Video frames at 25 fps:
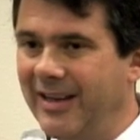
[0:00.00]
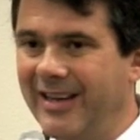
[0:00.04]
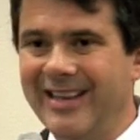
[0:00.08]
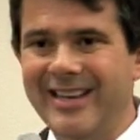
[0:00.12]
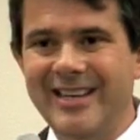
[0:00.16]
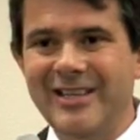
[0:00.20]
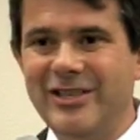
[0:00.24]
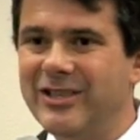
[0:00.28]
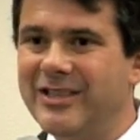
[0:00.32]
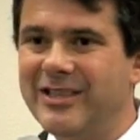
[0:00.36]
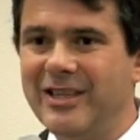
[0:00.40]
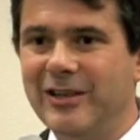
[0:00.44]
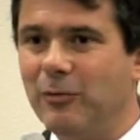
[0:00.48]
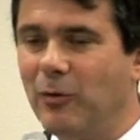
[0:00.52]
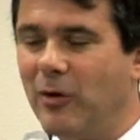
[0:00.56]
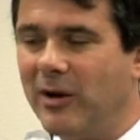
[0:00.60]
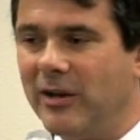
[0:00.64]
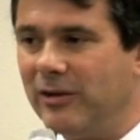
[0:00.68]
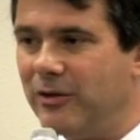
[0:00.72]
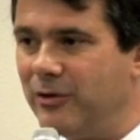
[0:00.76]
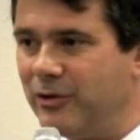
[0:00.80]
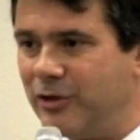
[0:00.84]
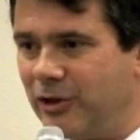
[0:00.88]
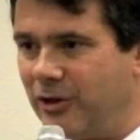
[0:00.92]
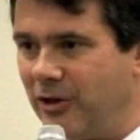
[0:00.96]
He just didn't want to
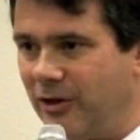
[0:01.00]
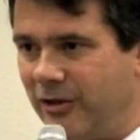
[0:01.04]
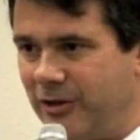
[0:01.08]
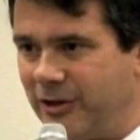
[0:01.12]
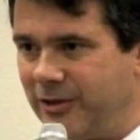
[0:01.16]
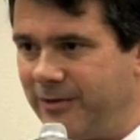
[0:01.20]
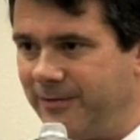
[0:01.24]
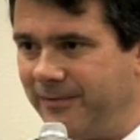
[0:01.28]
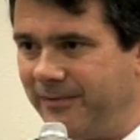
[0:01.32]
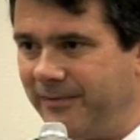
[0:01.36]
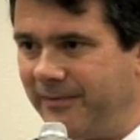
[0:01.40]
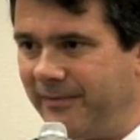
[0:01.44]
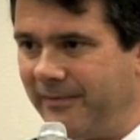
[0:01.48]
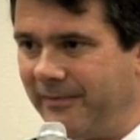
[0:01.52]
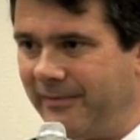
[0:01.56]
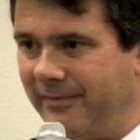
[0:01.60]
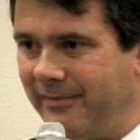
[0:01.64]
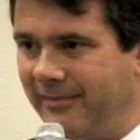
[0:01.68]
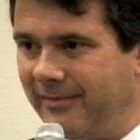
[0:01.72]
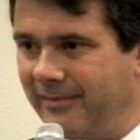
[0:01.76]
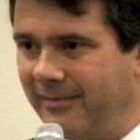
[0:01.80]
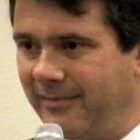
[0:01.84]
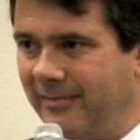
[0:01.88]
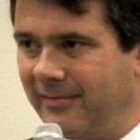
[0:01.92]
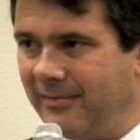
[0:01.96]
lose shirts,
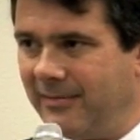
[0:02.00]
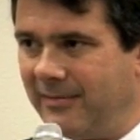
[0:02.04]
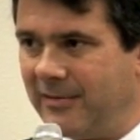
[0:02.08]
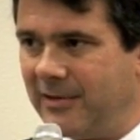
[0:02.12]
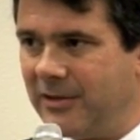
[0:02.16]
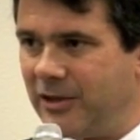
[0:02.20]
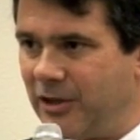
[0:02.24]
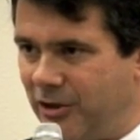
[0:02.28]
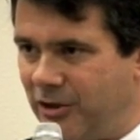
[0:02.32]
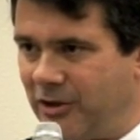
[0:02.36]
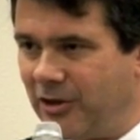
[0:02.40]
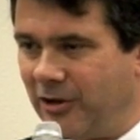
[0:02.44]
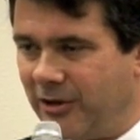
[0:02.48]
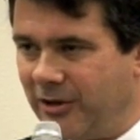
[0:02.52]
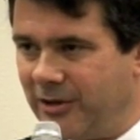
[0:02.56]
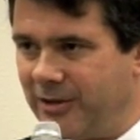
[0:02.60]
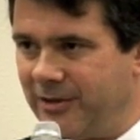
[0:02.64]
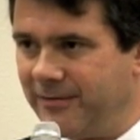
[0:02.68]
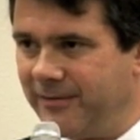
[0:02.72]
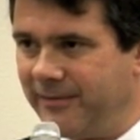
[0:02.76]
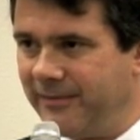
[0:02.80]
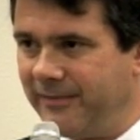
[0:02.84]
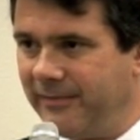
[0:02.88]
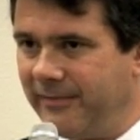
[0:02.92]
just shirts.